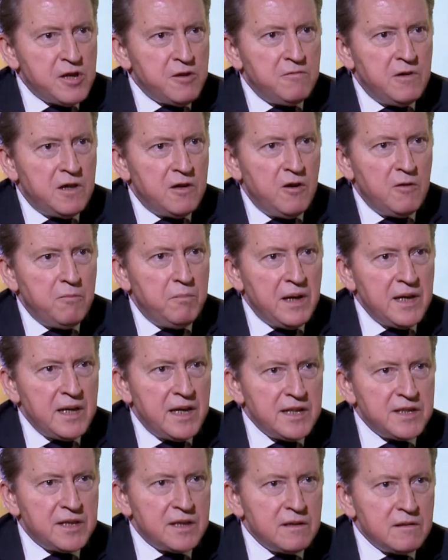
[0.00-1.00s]
of our
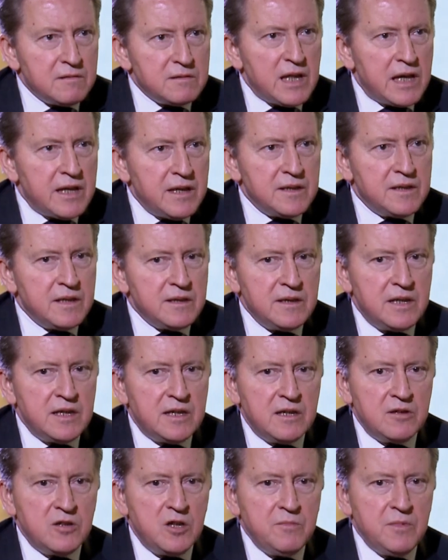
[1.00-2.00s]
bilateral trade and
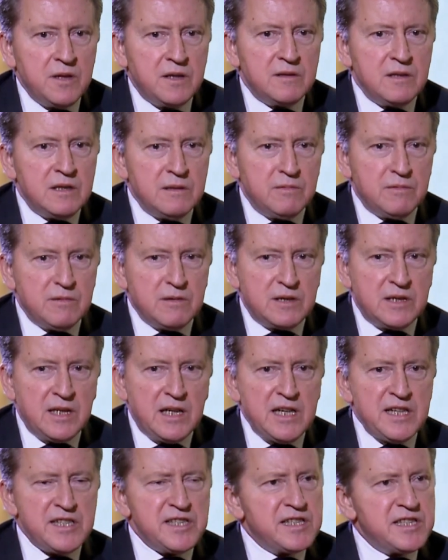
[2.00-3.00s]
economic
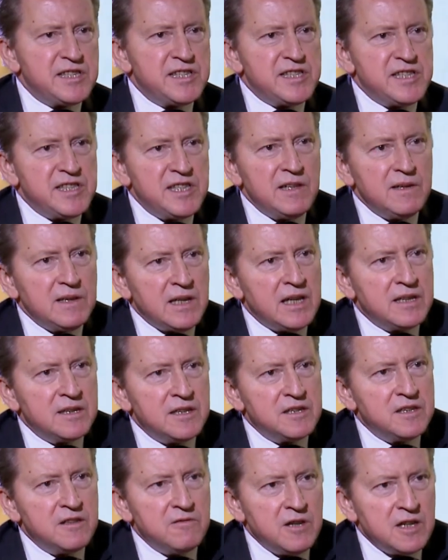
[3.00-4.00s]
ties is still
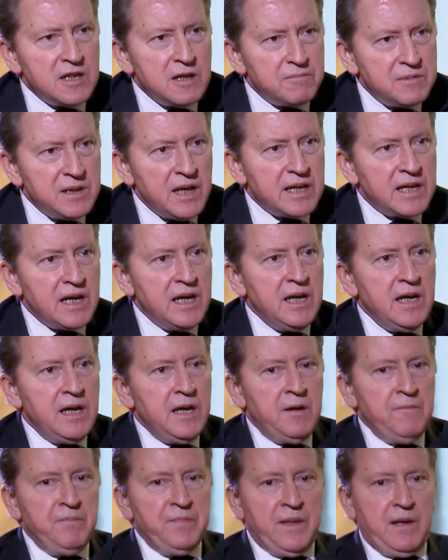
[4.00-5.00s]
underdeveloped. Like
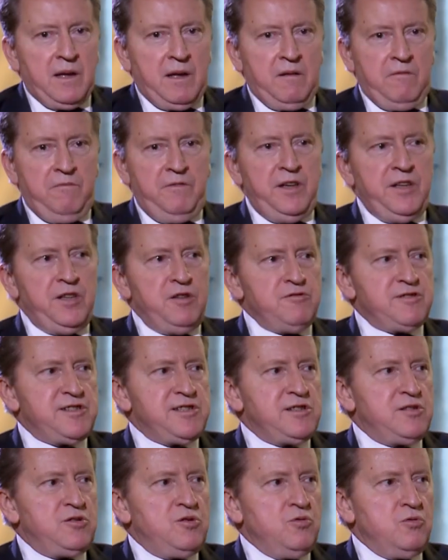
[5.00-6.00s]
we
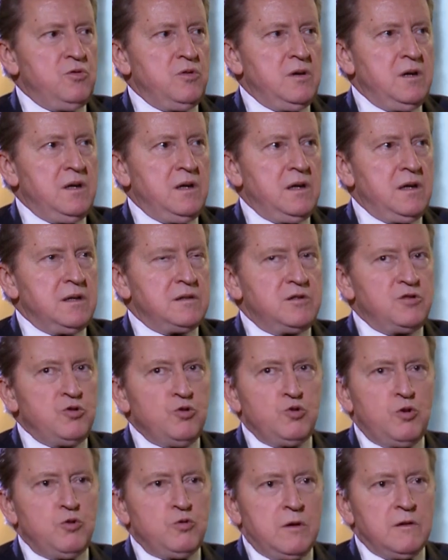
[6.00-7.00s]
used to, uh,
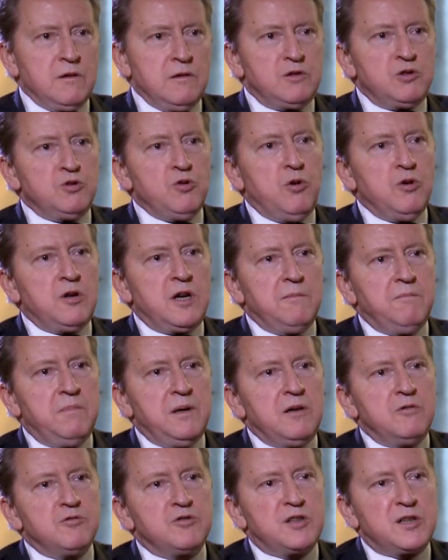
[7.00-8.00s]
to, to uh, talk
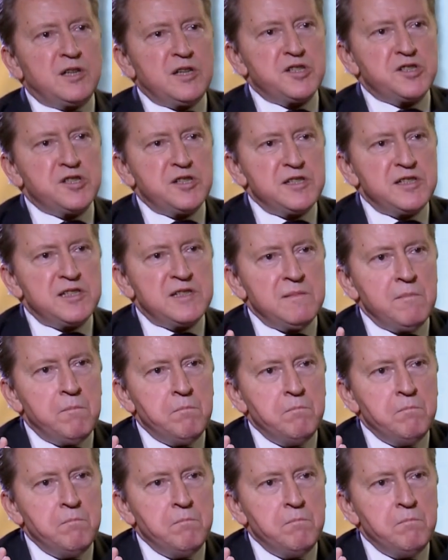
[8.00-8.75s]
about Russia's